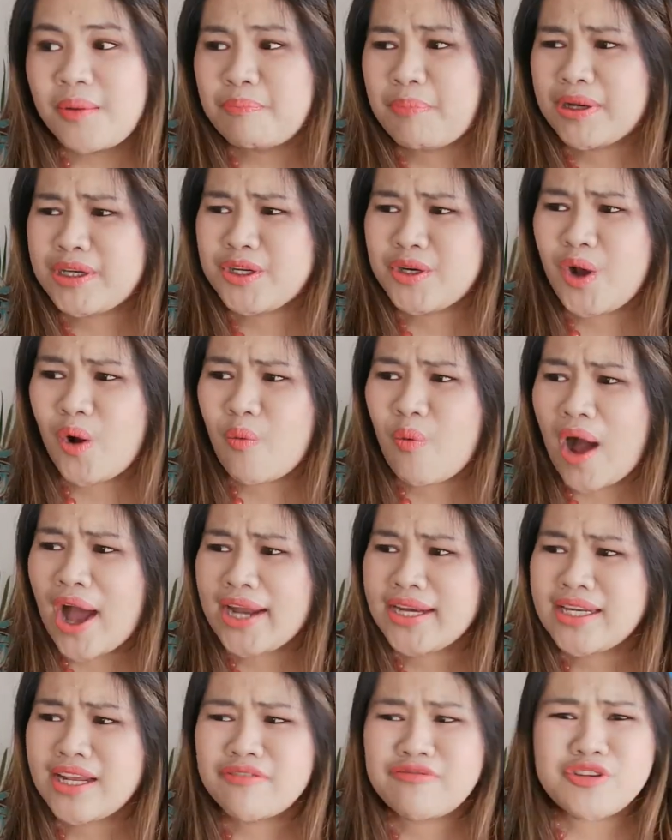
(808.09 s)
But you know
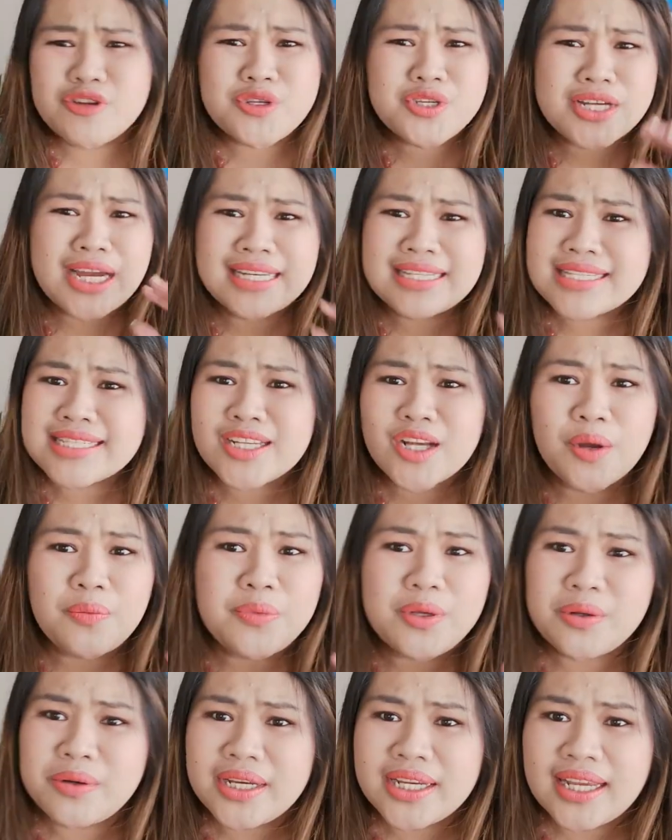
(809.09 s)
what? If you just
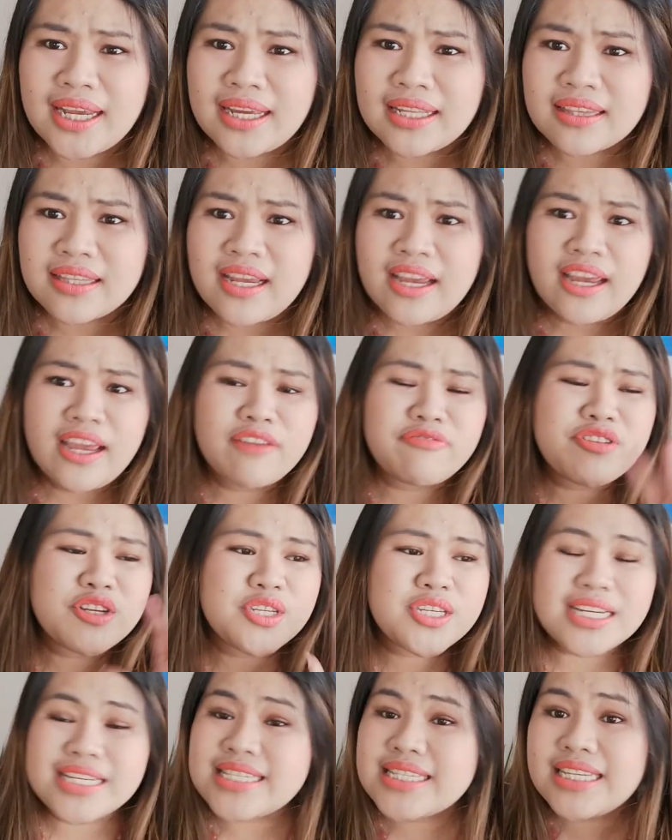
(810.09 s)
communicate, if you
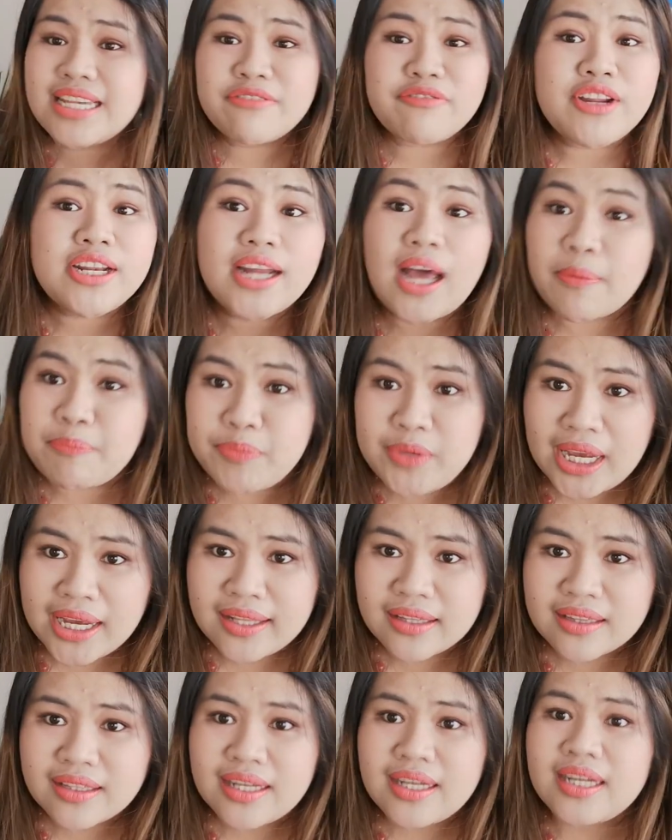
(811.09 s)
just give an
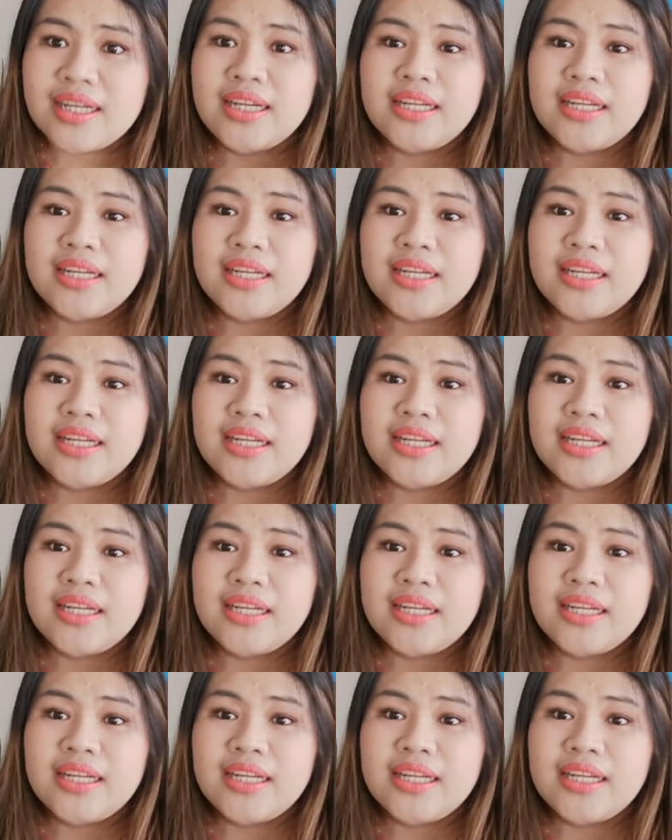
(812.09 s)
update